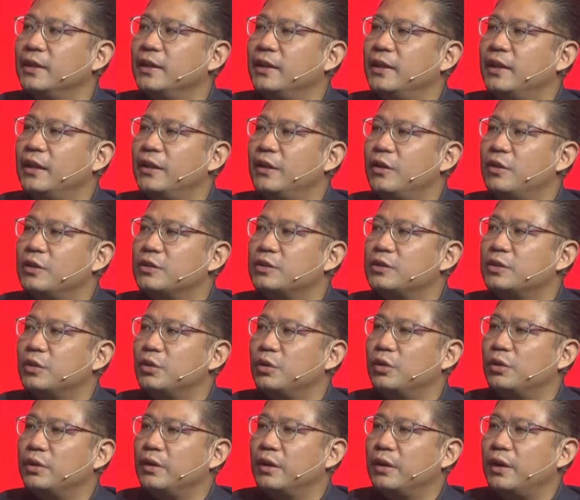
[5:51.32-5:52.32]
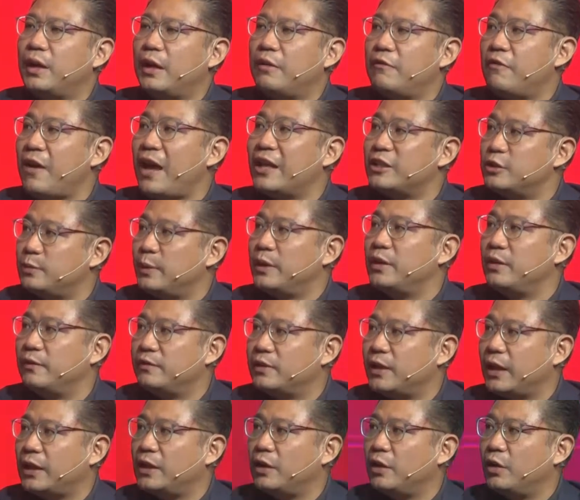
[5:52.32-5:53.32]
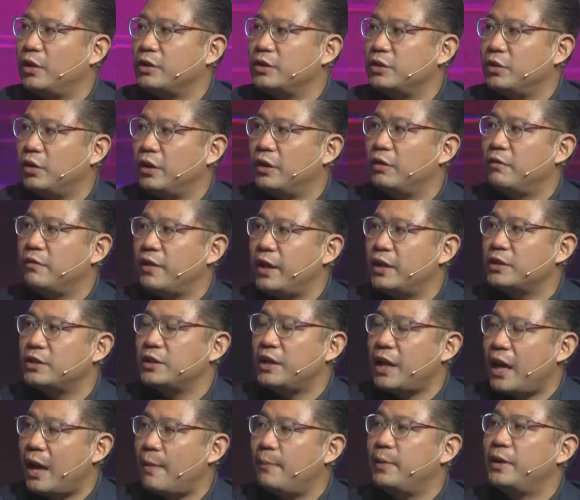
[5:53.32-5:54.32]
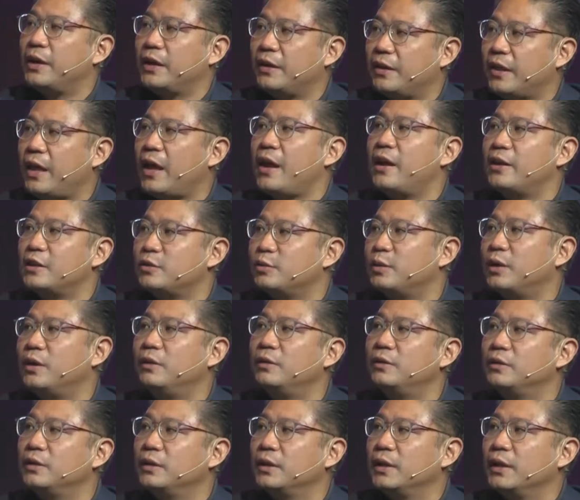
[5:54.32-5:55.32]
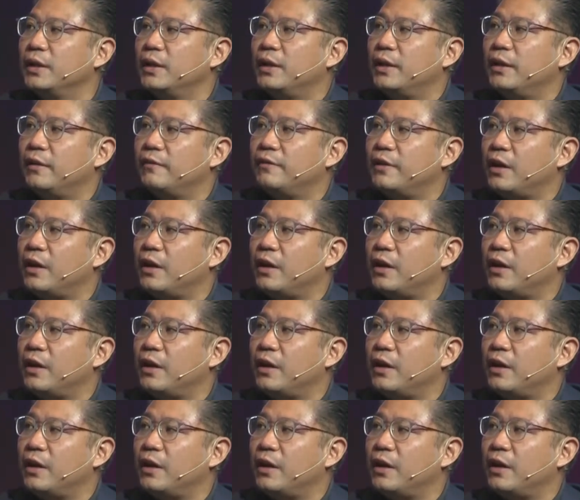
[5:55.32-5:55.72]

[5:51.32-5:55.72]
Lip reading: and also the advancement of technology or innovation happening there as well? If